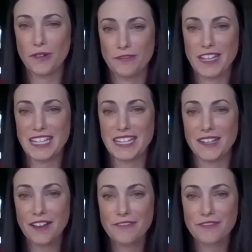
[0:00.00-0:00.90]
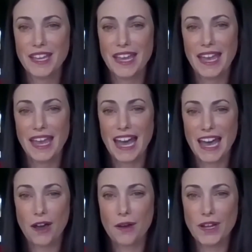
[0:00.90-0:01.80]
feeding enough.
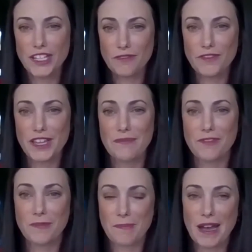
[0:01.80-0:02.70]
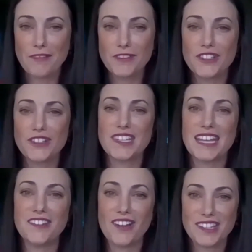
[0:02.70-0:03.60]
When you view him from above, you should
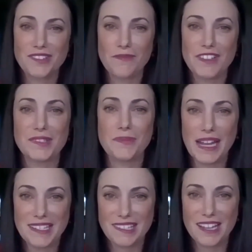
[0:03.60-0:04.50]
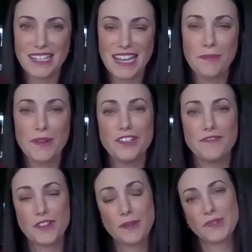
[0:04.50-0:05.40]
see a nice obvious waistline. And when
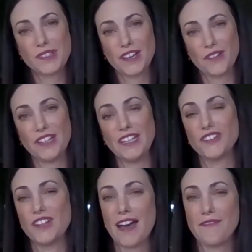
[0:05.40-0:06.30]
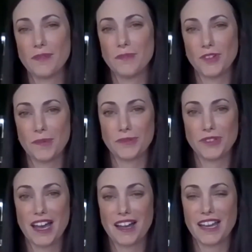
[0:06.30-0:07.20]
you view him side on, he should have an abdominal
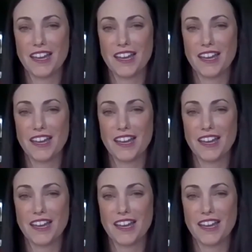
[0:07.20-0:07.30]
tuck.